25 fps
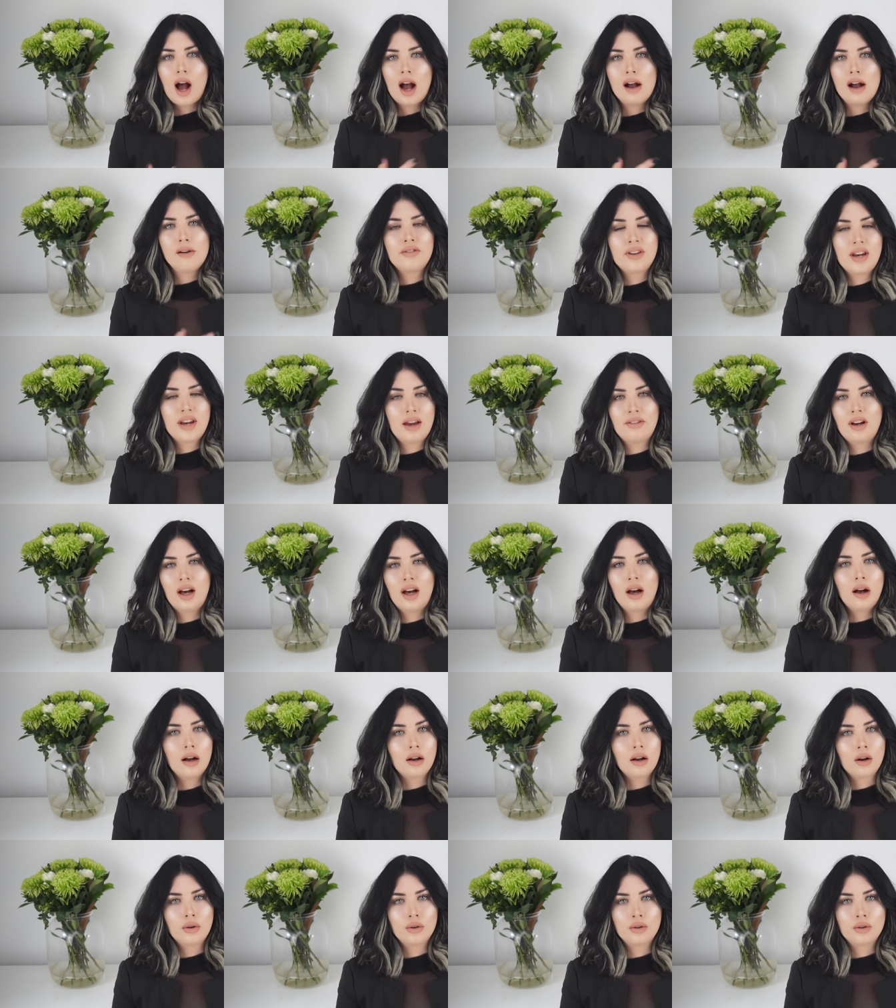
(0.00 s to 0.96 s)
I've never
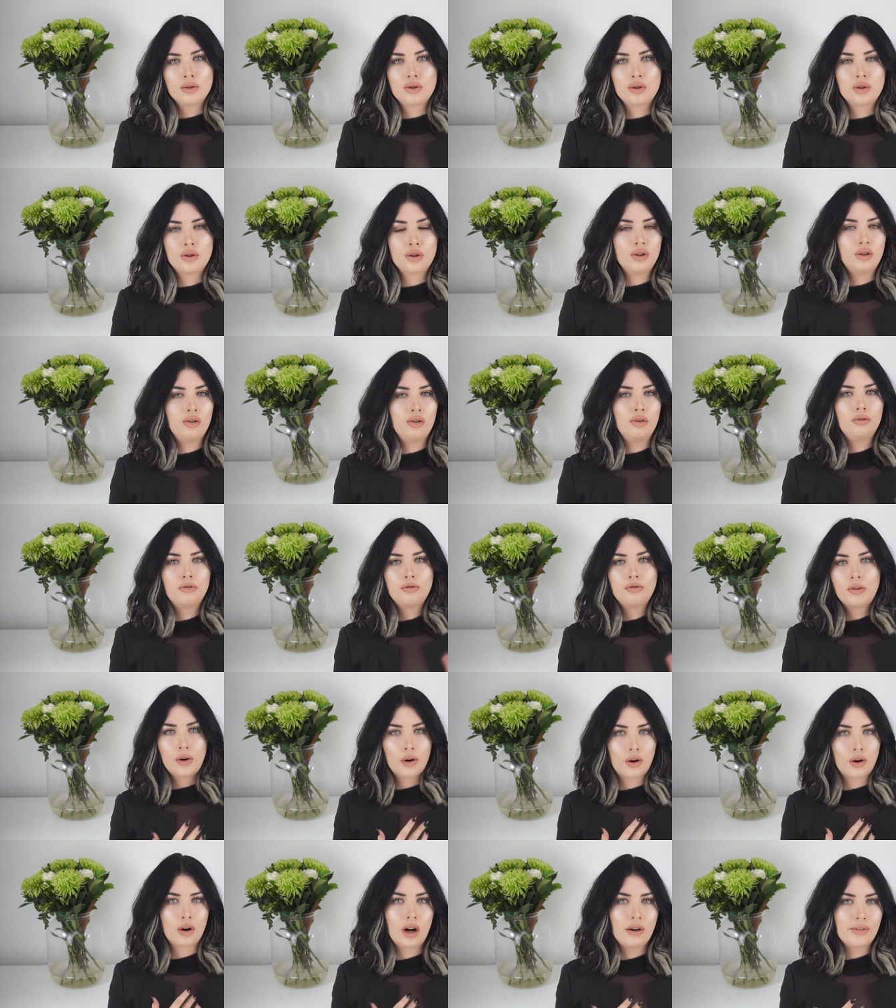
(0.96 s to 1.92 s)
hung on to
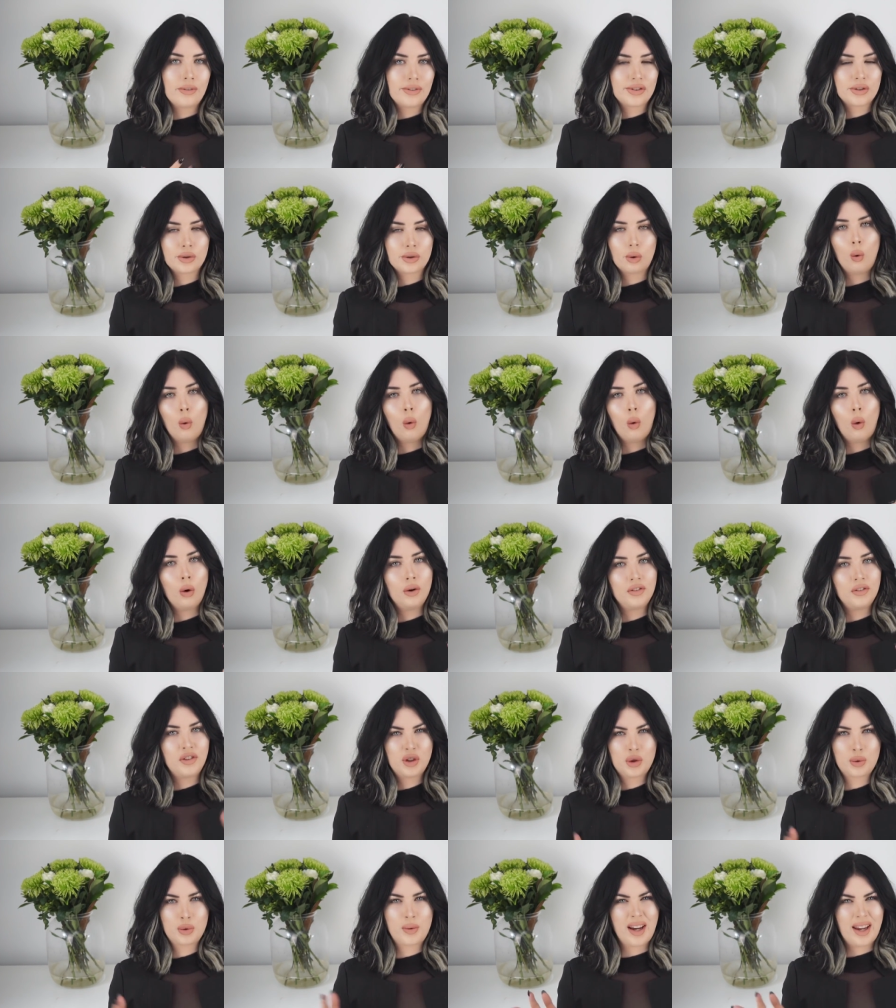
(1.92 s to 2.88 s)
photographs
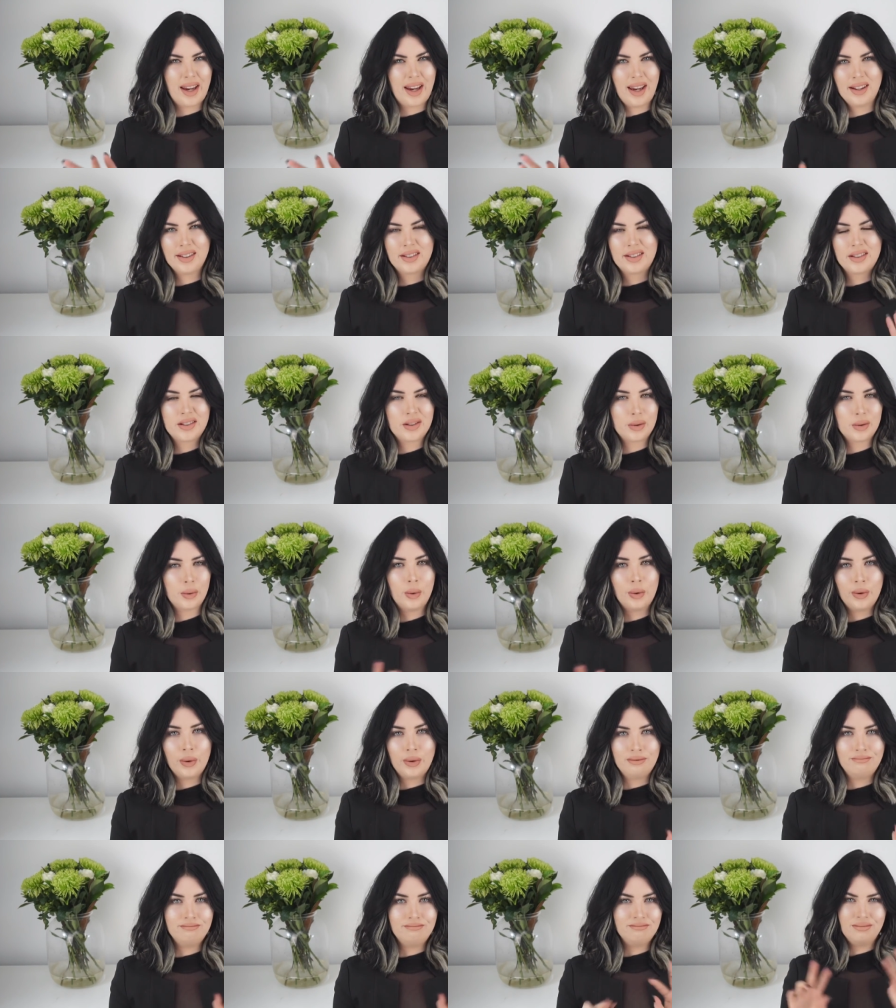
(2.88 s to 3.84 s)
or trinkets
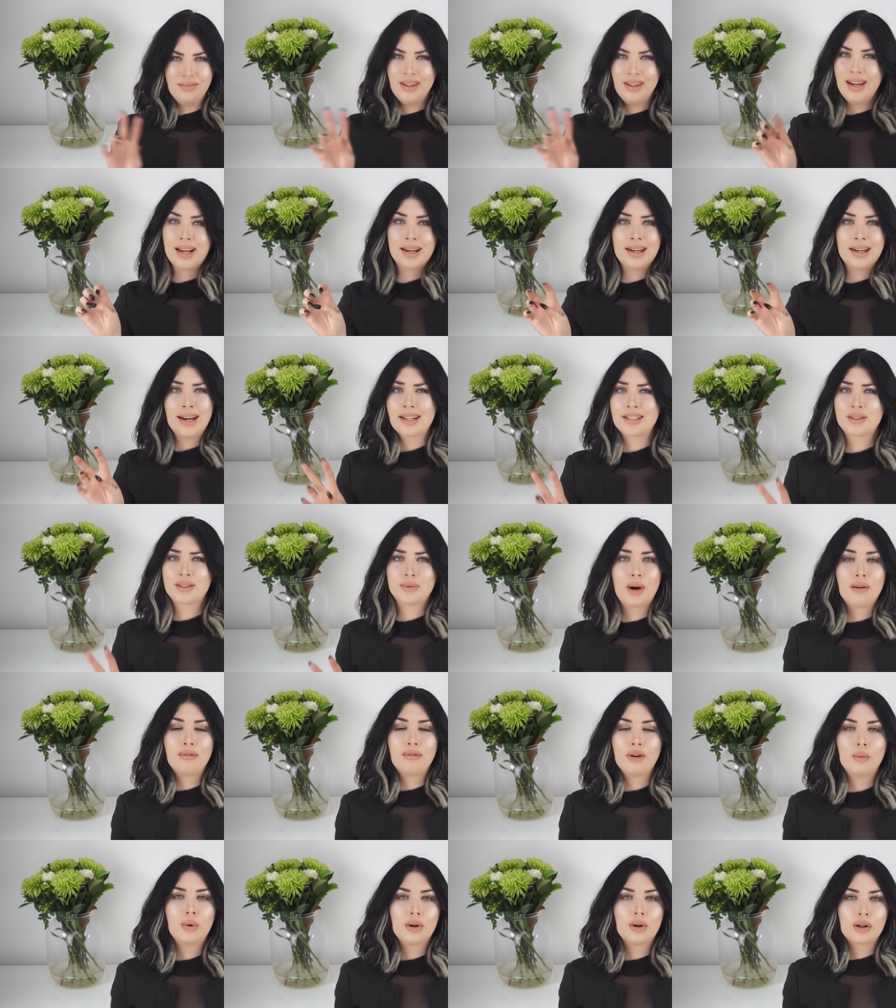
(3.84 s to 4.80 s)
or knickknacks,
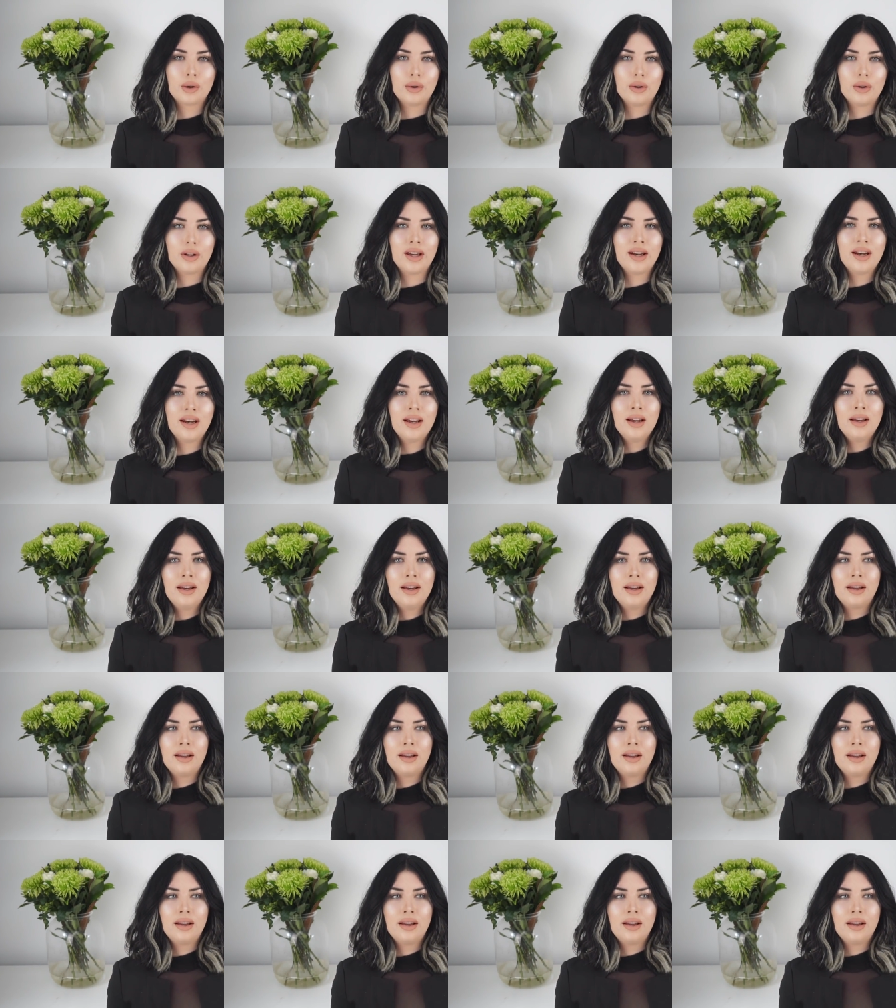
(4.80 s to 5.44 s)
whatever you want to call it,